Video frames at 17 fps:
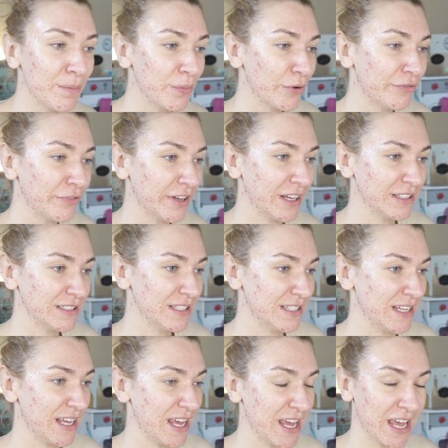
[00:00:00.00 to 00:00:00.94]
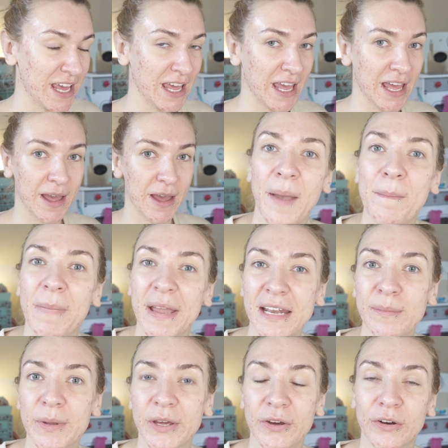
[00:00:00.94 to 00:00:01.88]
prefer to sit here,
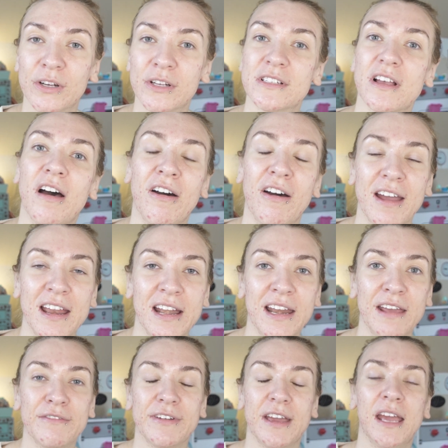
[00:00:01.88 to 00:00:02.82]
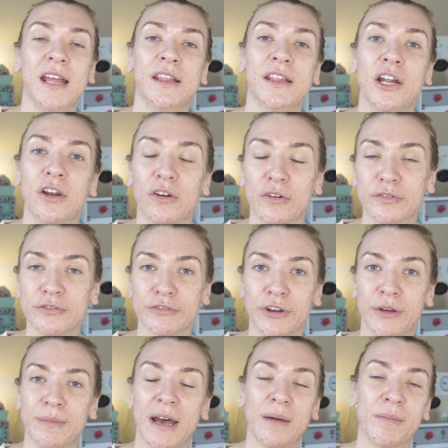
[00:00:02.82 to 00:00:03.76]
mainly because I live in the loft
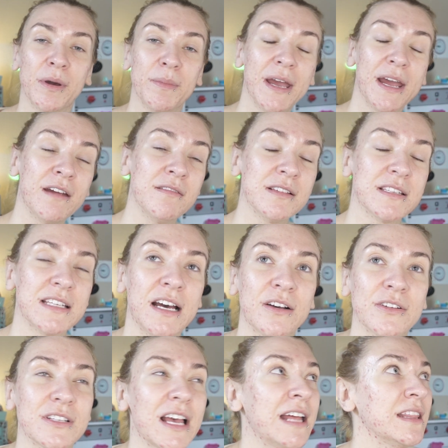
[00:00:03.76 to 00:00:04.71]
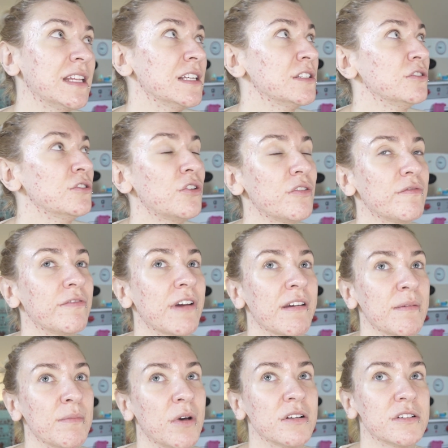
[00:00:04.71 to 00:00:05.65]
room at my parents' house and there's not
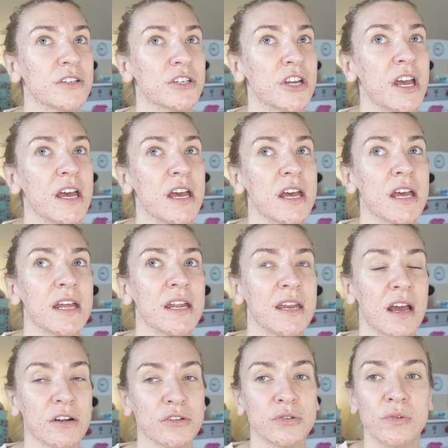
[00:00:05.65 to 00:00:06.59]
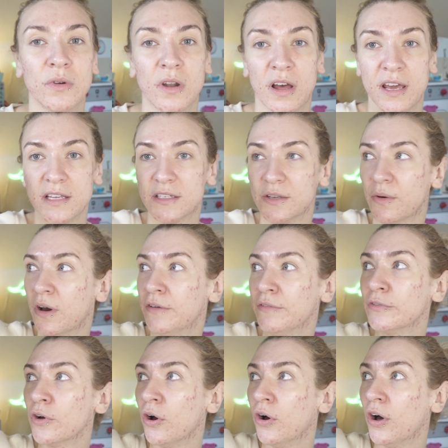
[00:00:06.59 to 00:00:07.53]
very much natural light. So
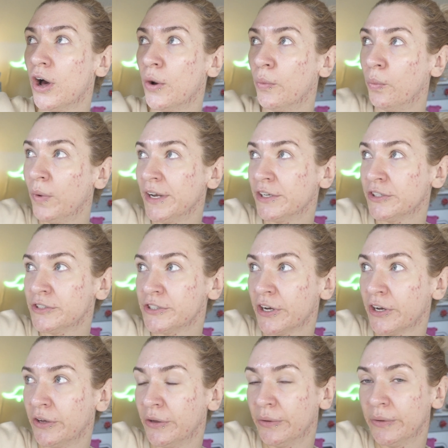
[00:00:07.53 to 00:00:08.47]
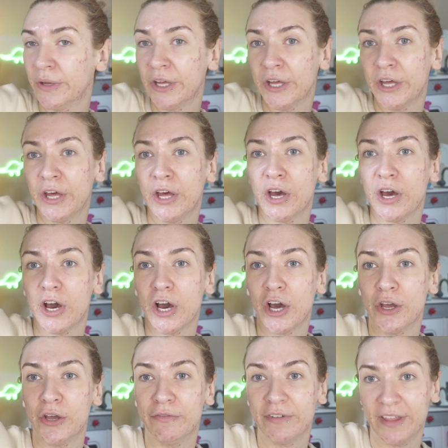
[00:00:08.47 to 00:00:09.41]
I've got a window
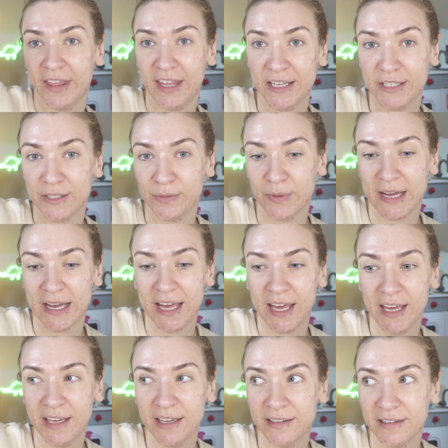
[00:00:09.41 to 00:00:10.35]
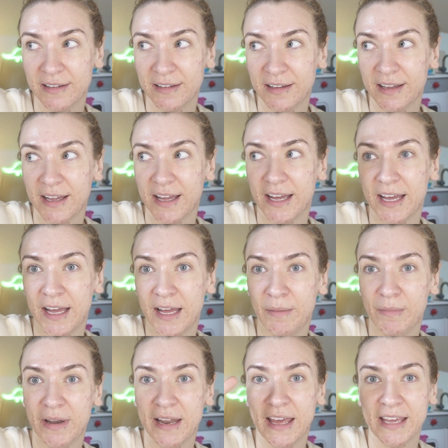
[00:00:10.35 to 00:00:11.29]
over this way,
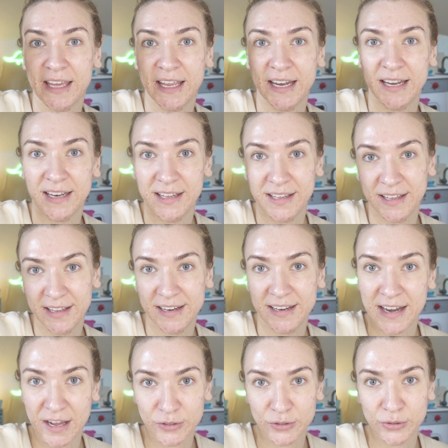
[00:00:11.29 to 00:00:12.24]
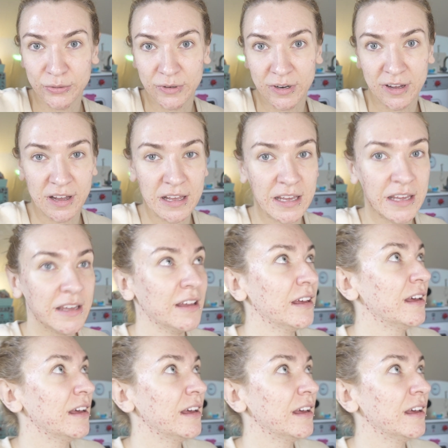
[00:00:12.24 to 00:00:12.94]
letting in natural light,